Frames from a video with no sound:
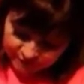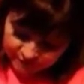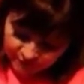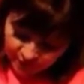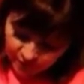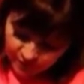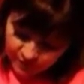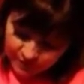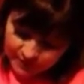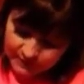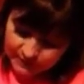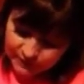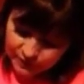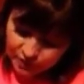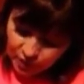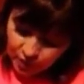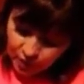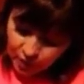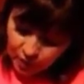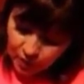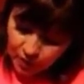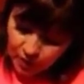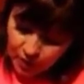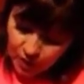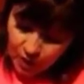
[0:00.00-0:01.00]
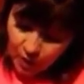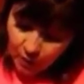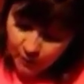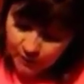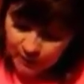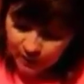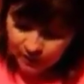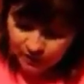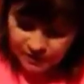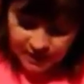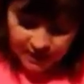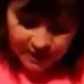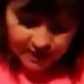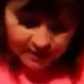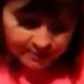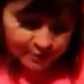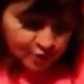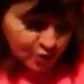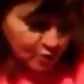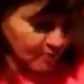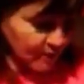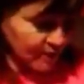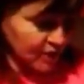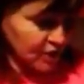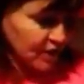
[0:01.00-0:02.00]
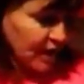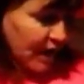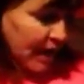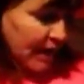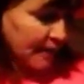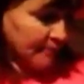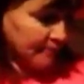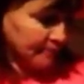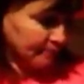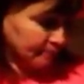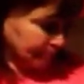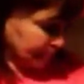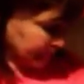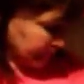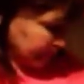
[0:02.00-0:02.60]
off our wreath so we don't take up too much time.